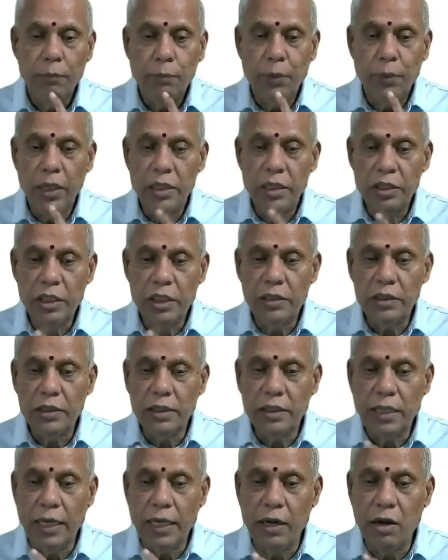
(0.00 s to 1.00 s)
Patients
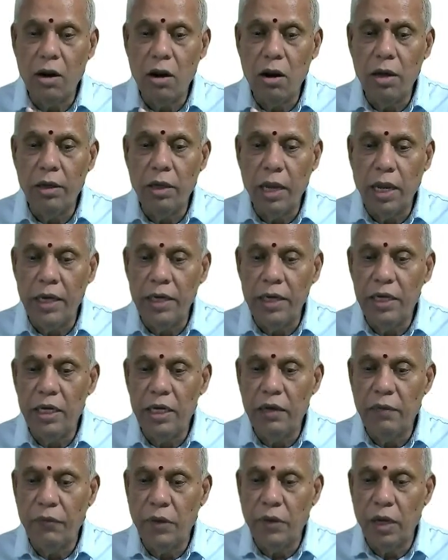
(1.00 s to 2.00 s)
cannot
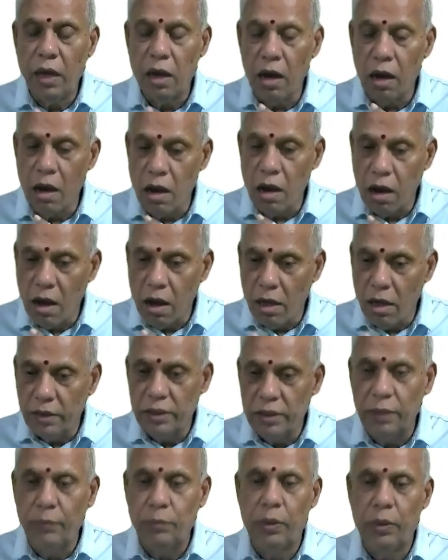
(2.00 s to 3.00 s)
identify all
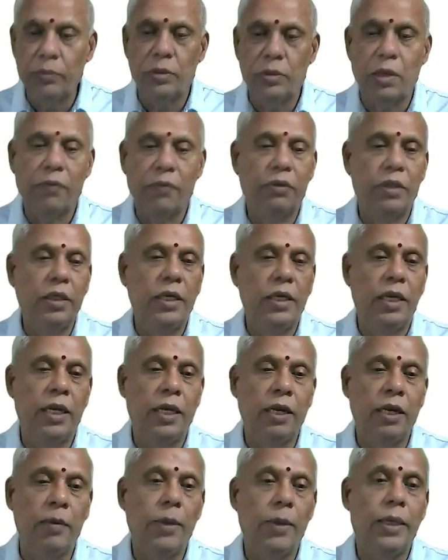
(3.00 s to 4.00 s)
symptoms of their
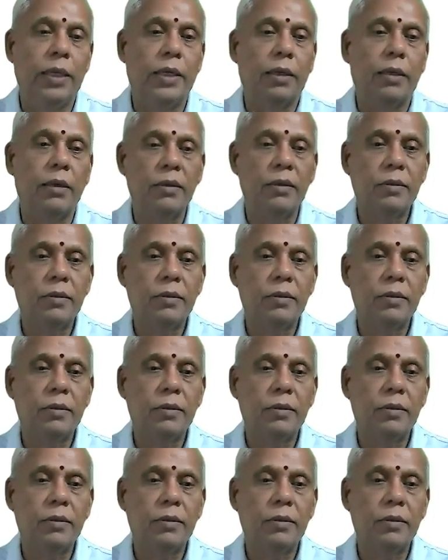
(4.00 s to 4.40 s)
ailment.